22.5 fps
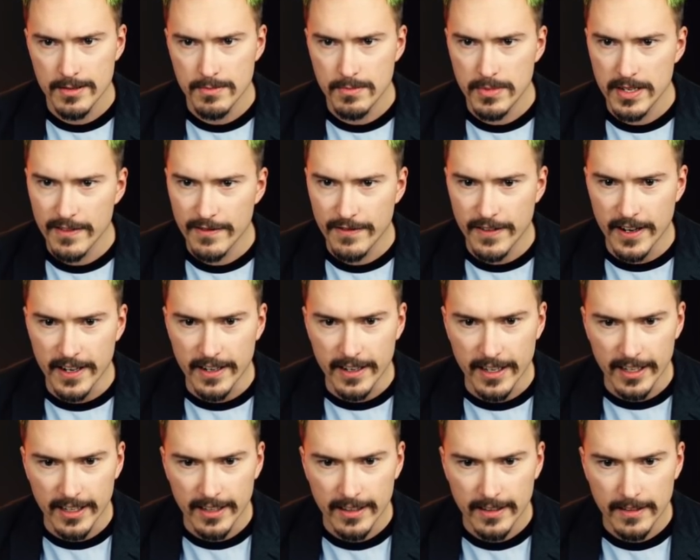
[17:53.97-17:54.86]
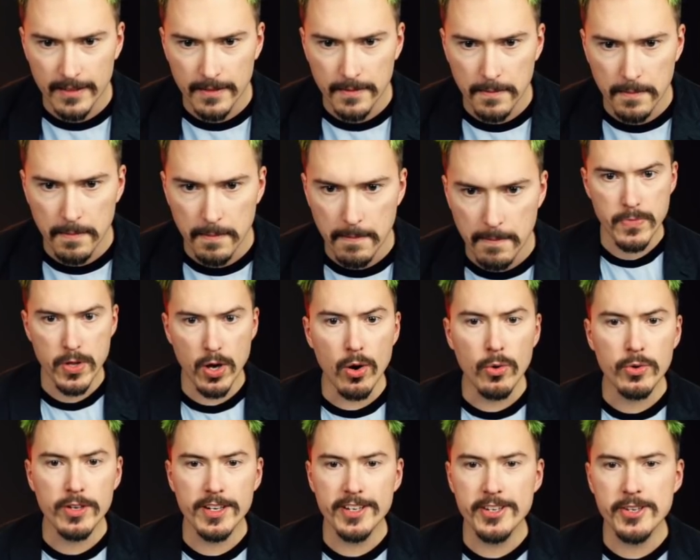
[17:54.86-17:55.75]
Pretty funky.
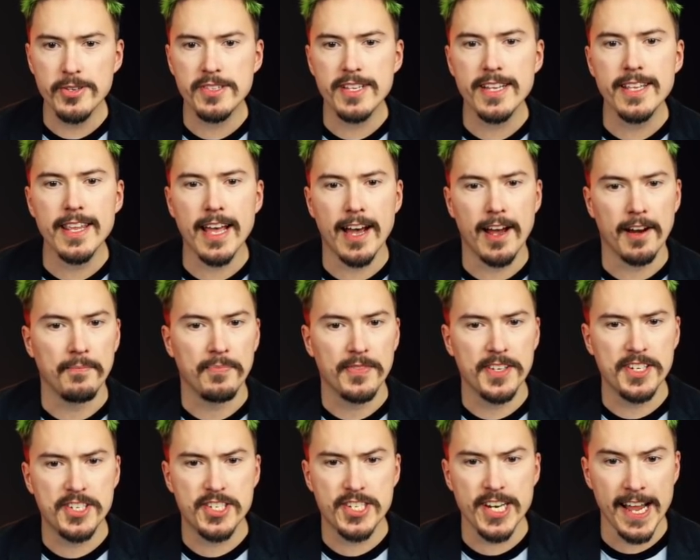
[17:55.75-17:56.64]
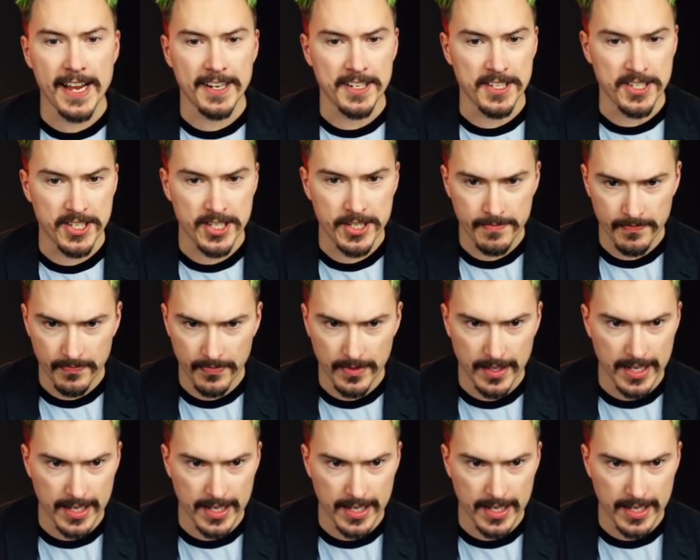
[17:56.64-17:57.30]
Oh, did you see that? It changed.